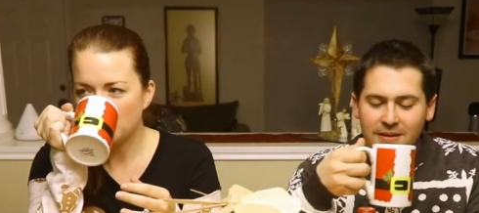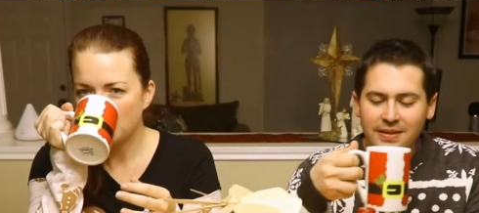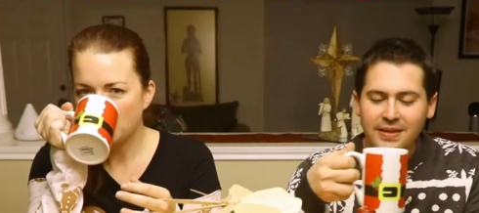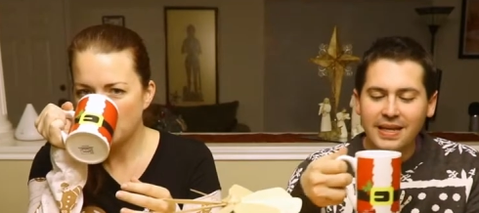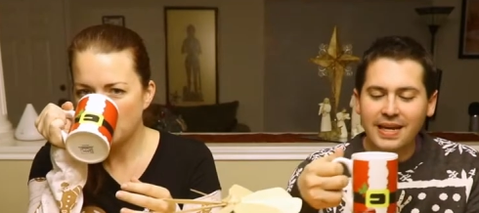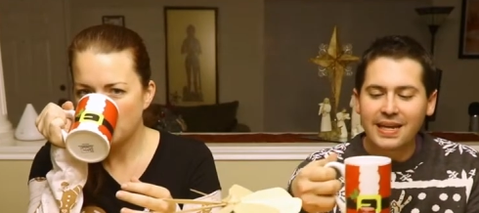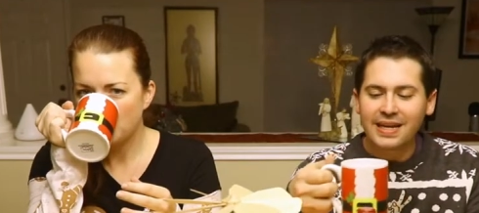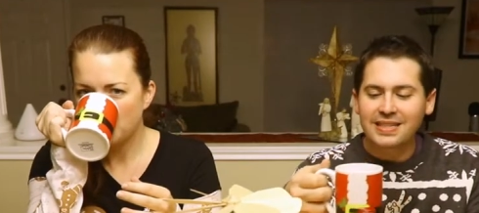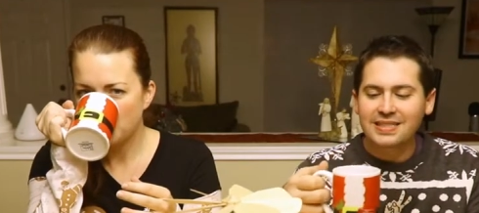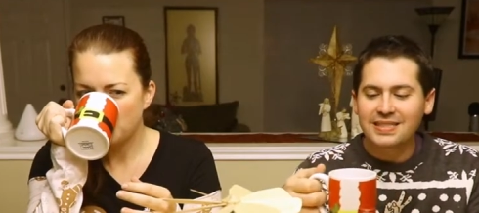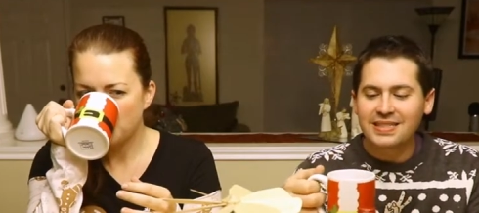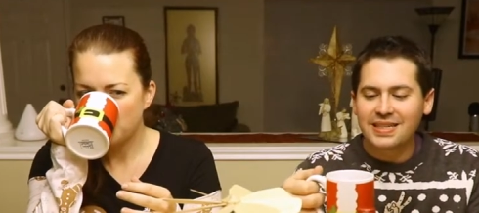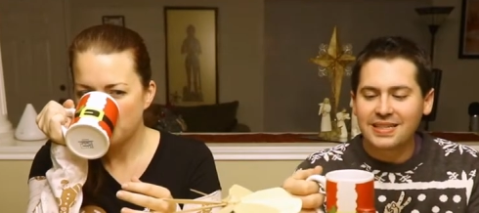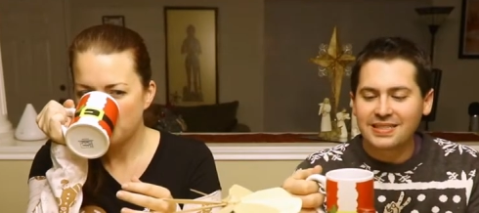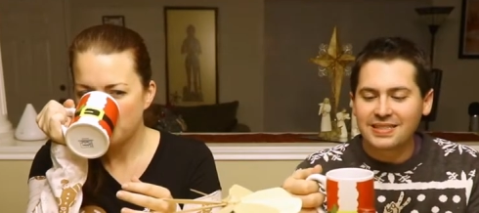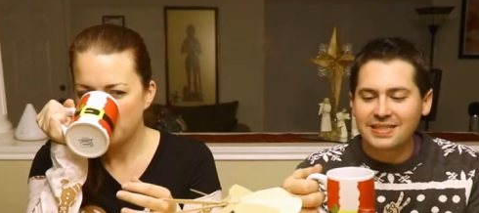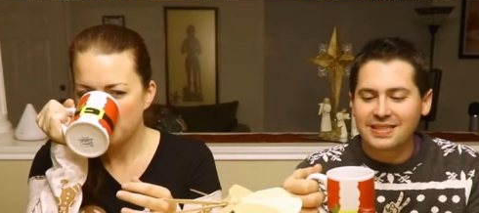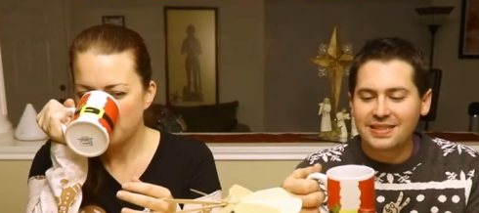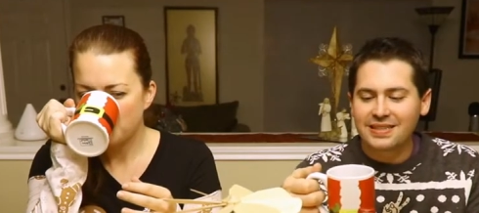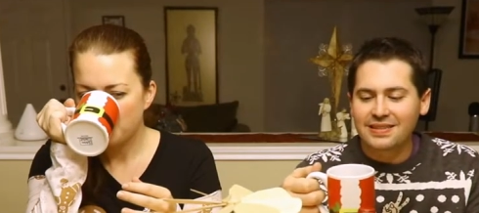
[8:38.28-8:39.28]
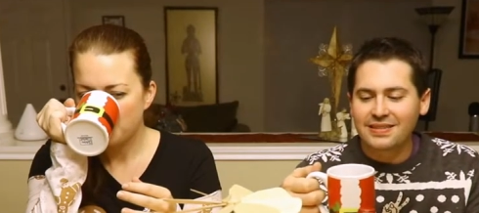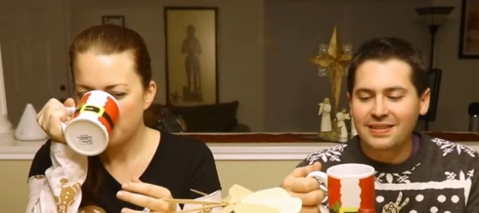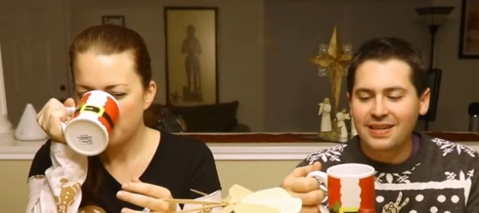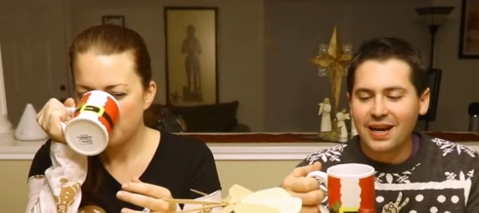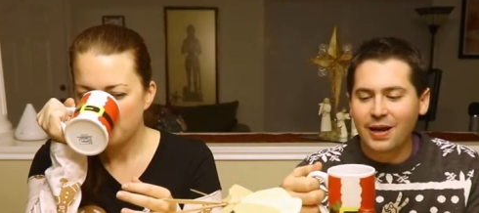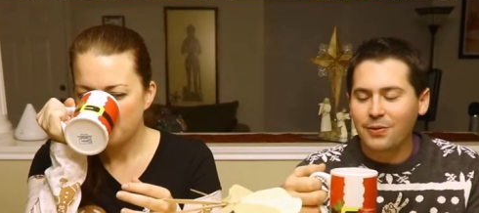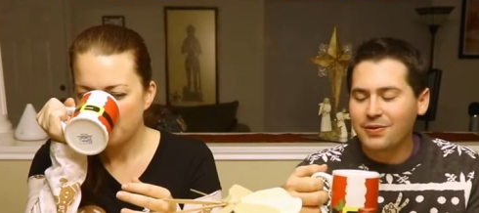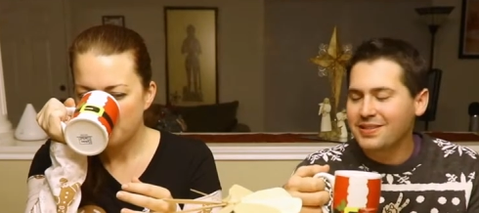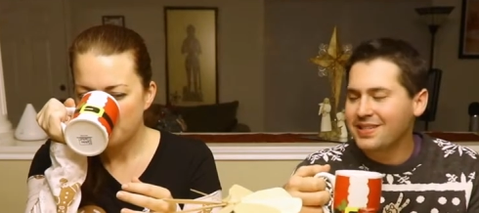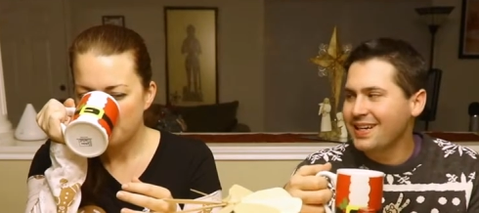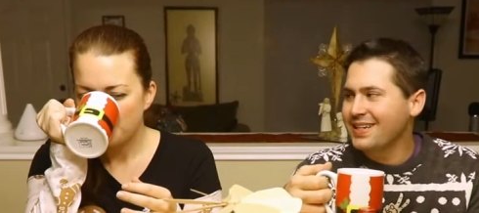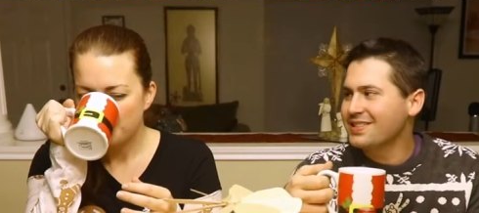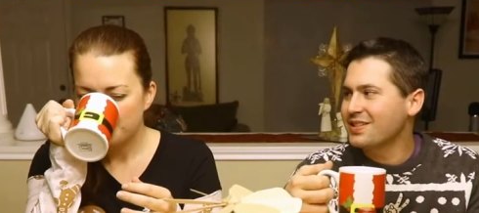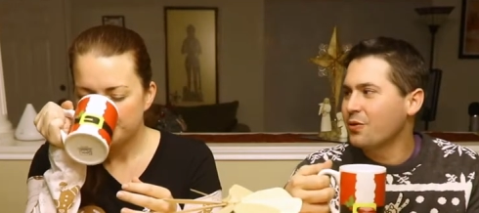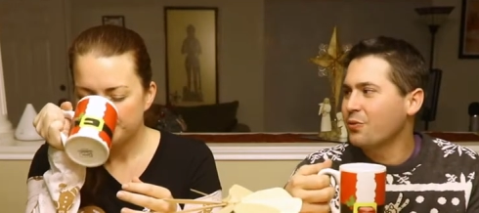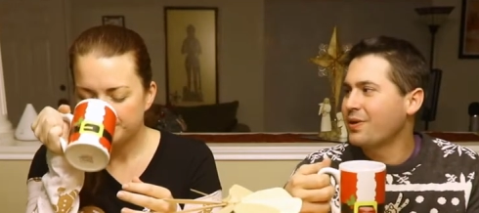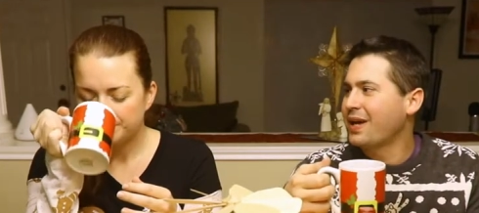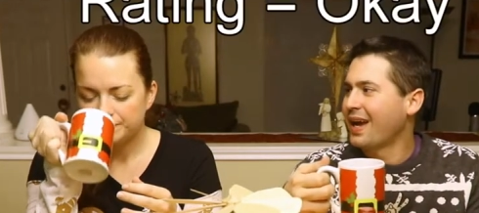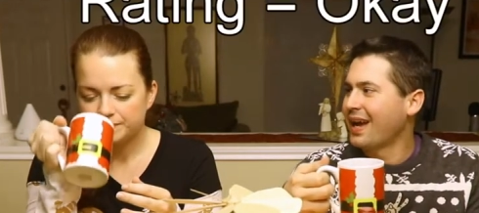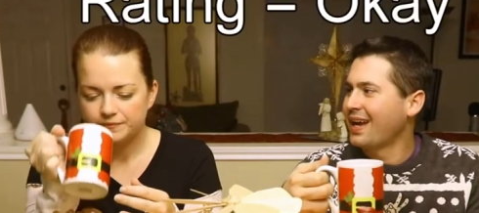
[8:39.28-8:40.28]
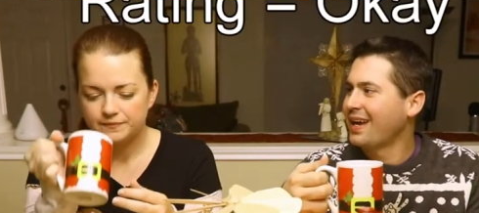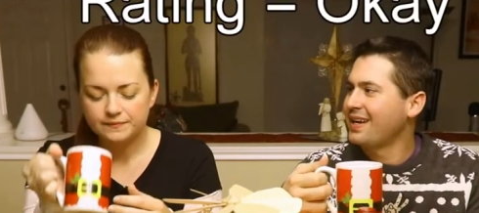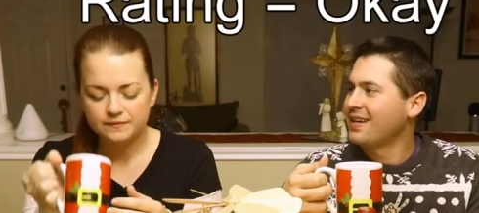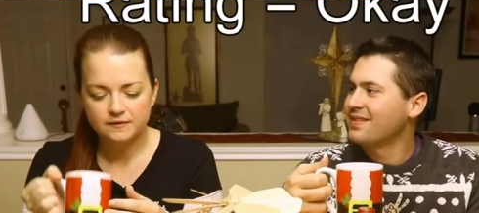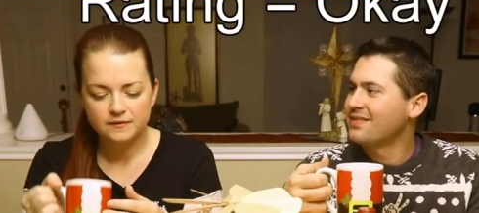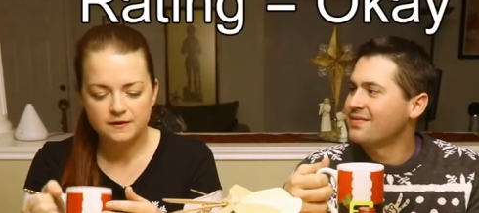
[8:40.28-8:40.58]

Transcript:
Speaker 1: Yeah, it's it's. I would say it's okay.